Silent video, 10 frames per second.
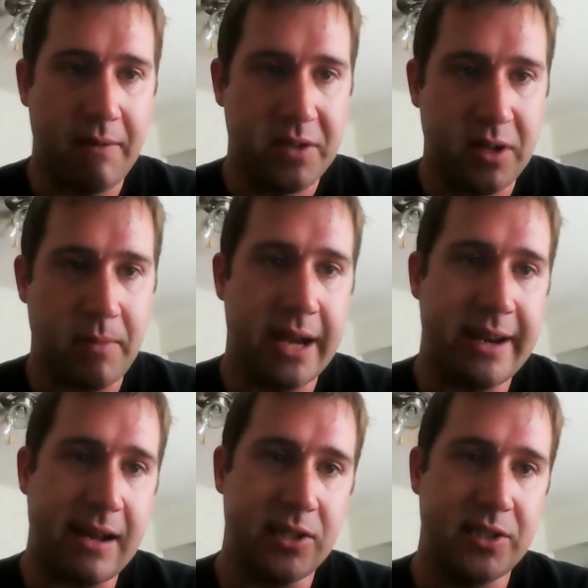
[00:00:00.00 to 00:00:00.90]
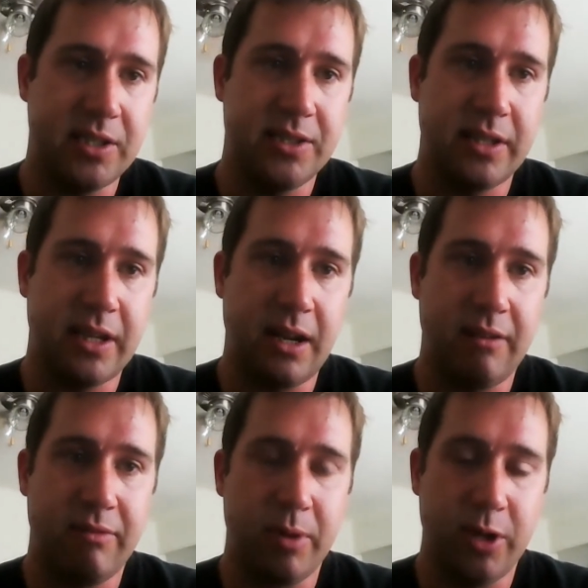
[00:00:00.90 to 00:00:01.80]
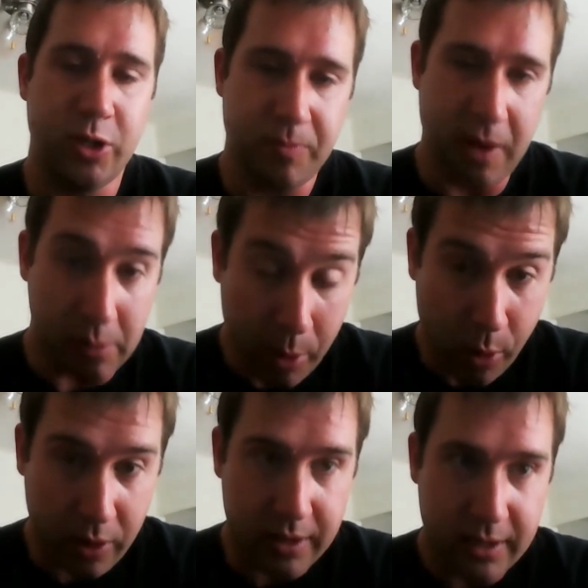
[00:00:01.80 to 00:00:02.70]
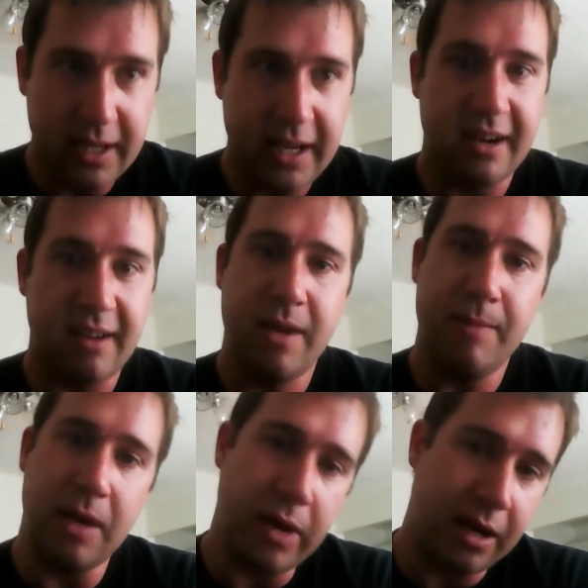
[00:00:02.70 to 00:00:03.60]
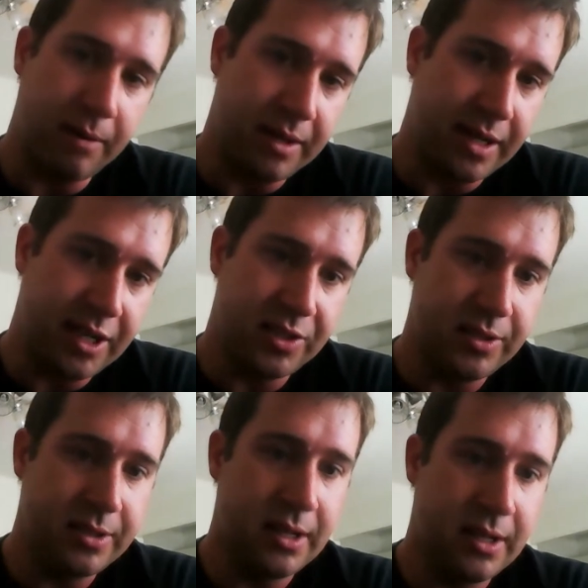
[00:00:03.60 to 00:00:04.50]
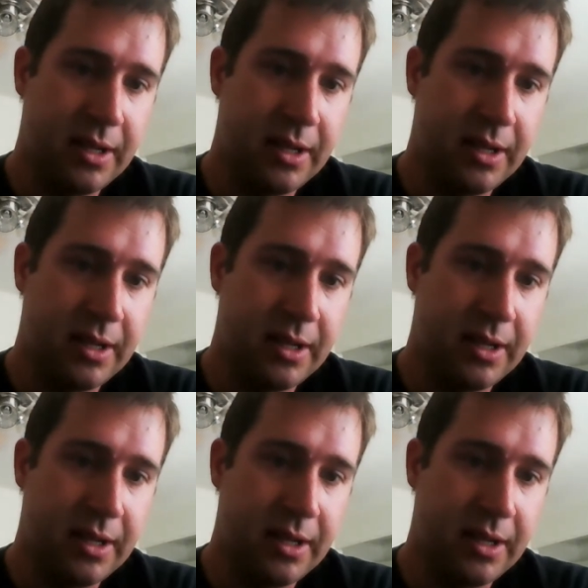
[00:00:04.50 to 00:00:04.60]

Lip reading: I've done my analysis and I've produced my report and I've made my recommendations.